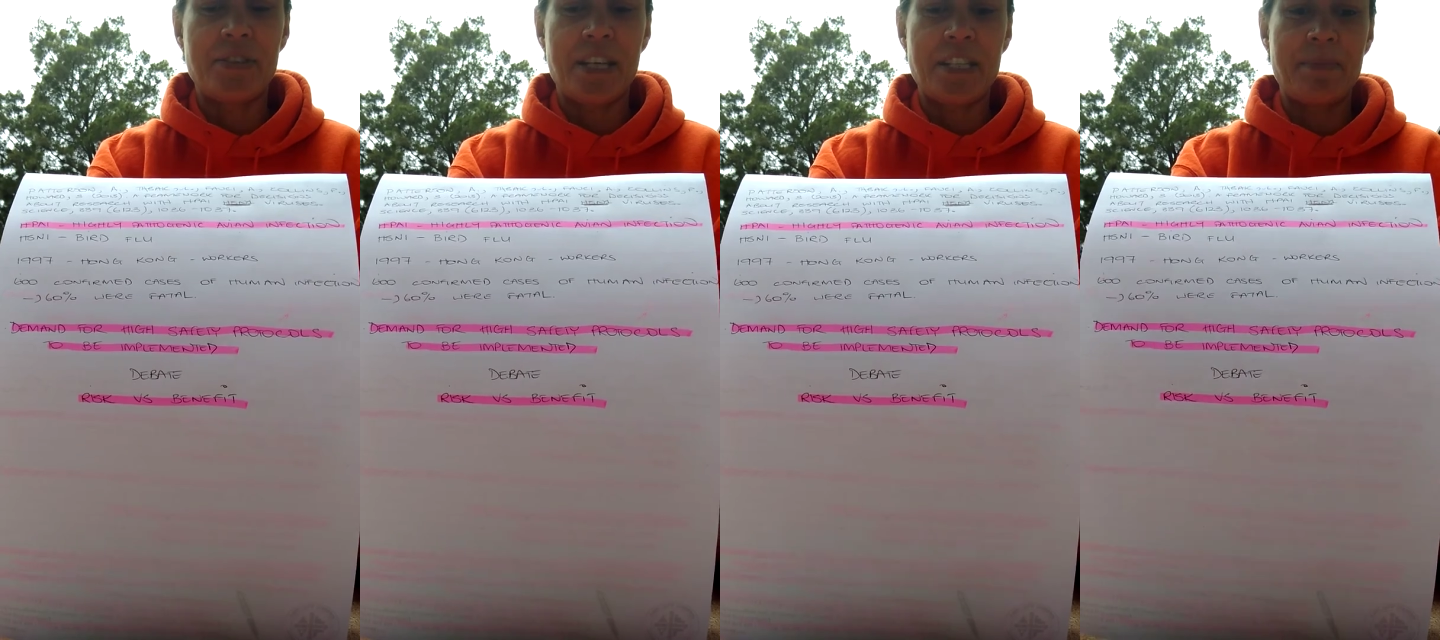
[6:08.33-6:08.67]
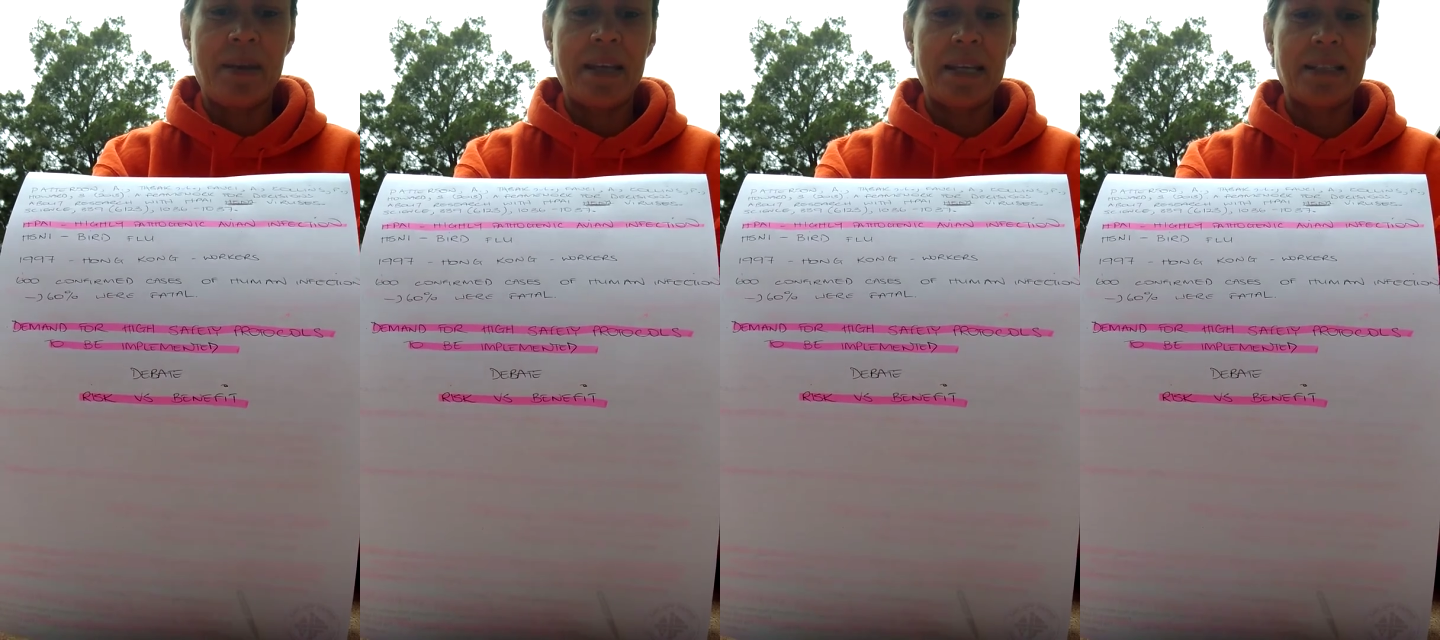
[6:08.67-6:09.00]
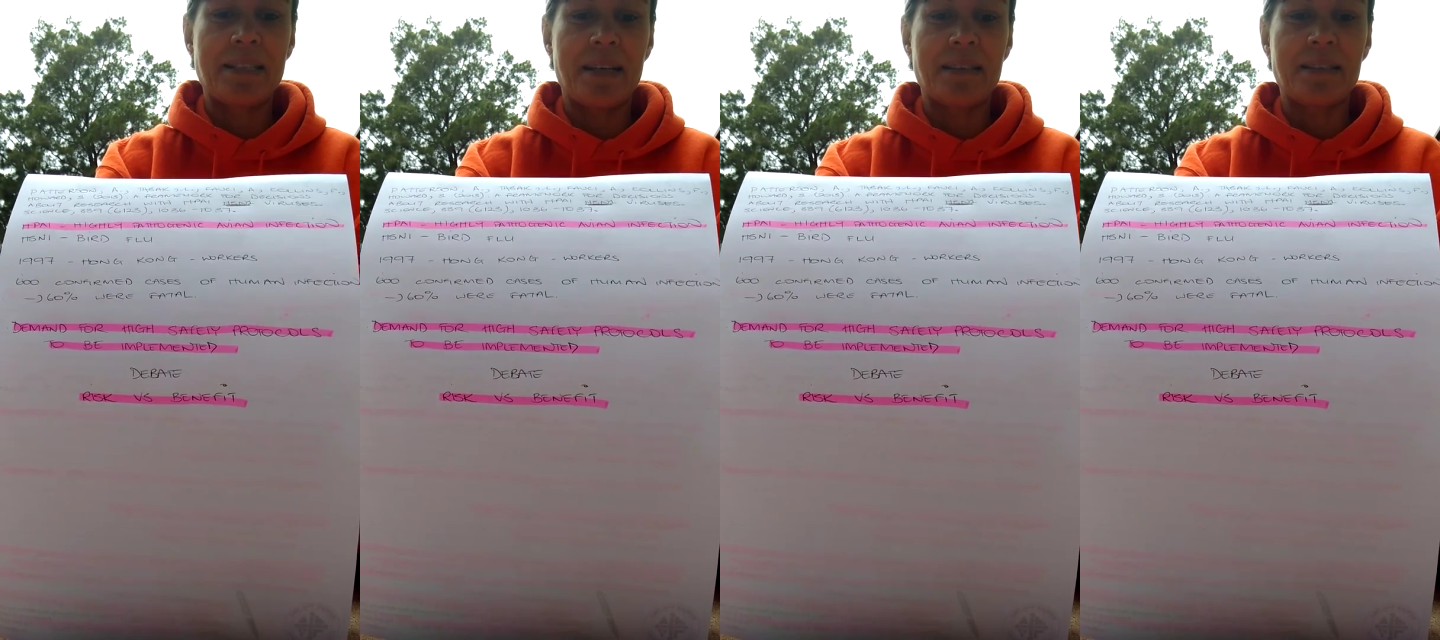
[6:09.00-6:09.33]
that is being
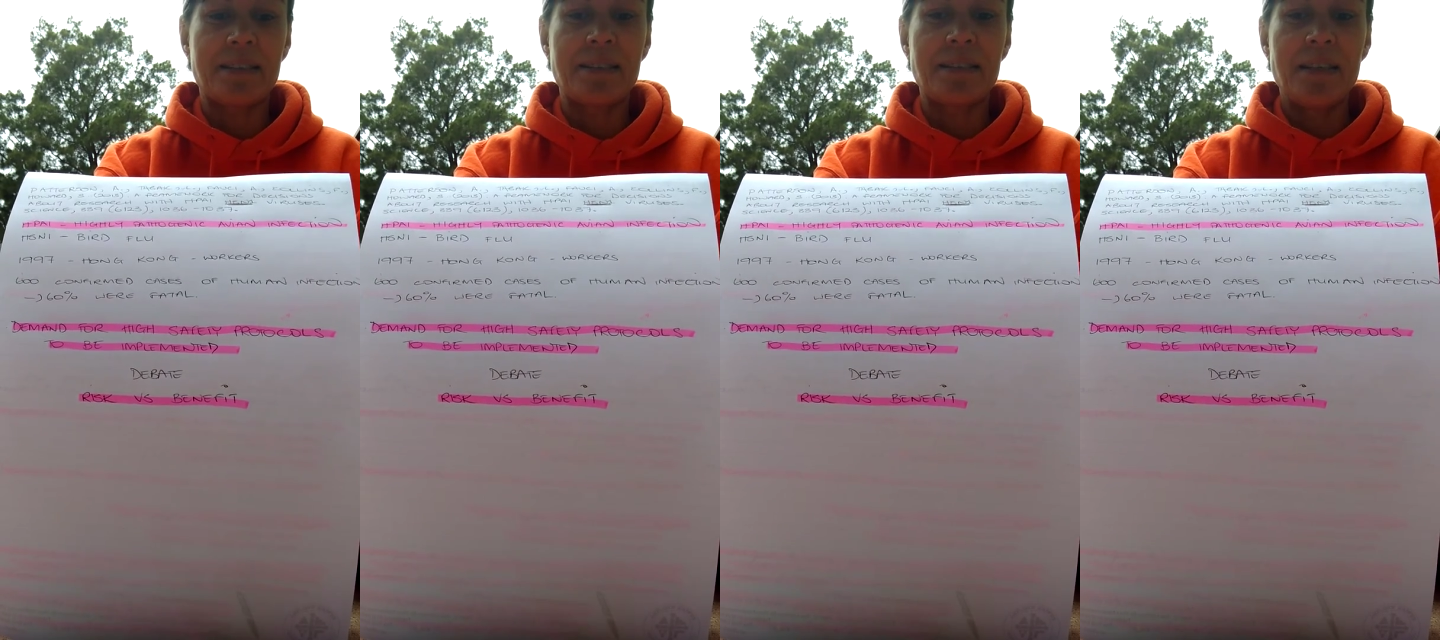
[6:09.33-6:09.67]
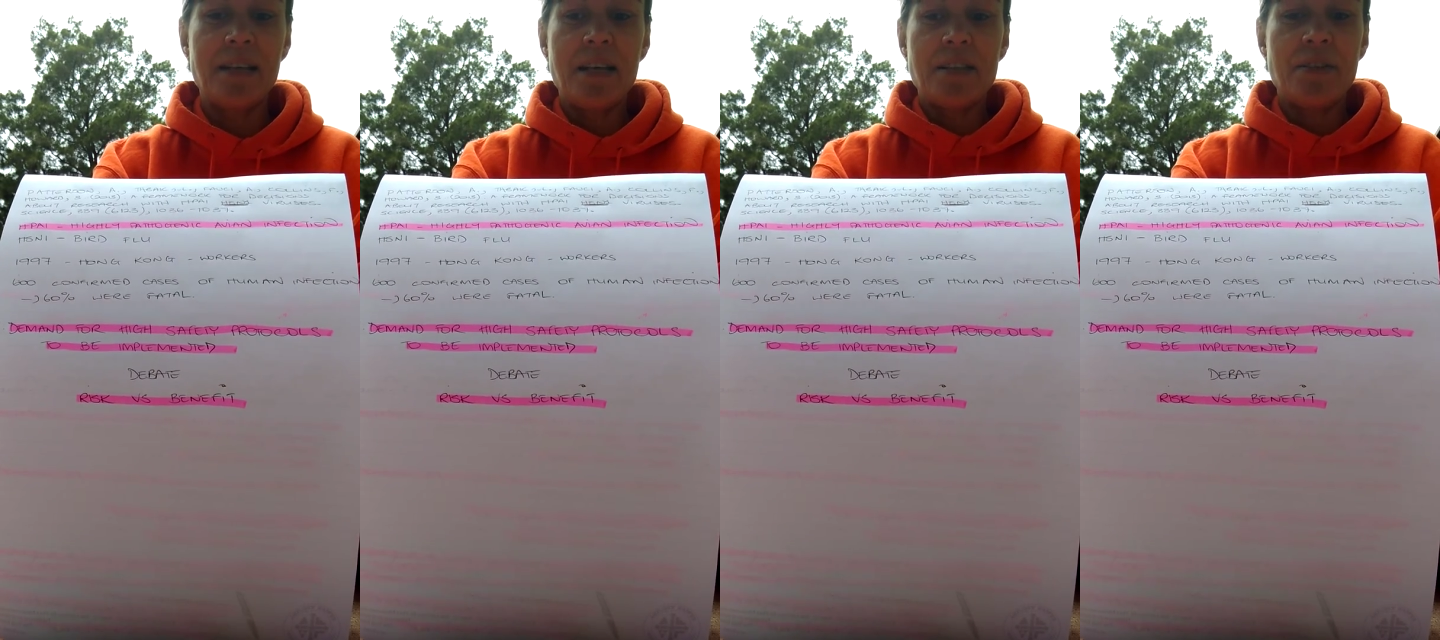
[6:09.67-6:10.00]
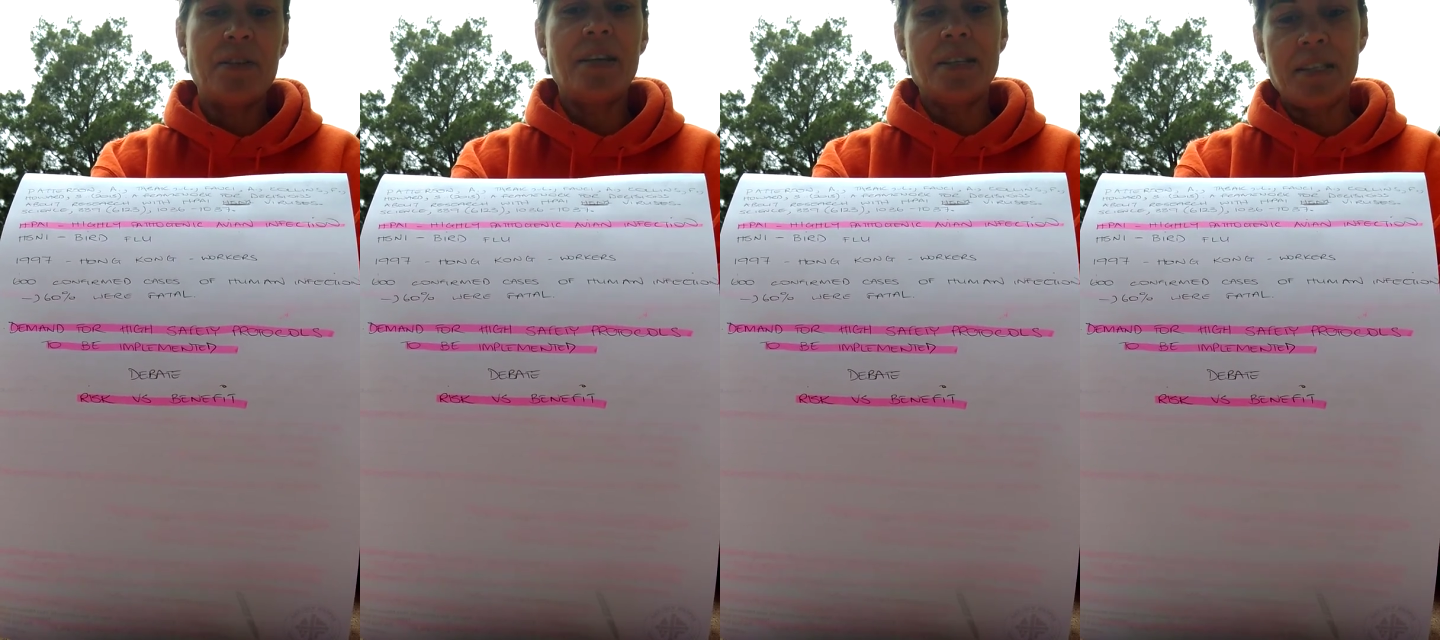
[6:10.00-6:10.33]
conducted. So
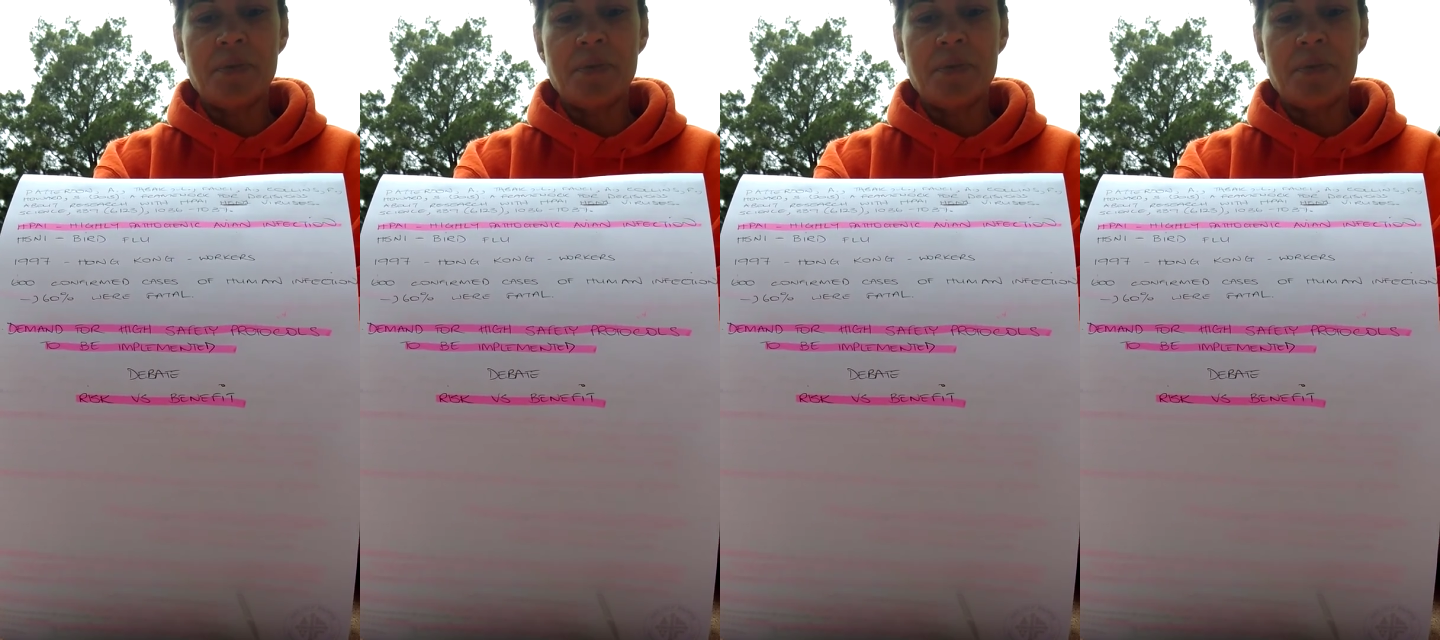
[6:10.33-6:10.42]
yes,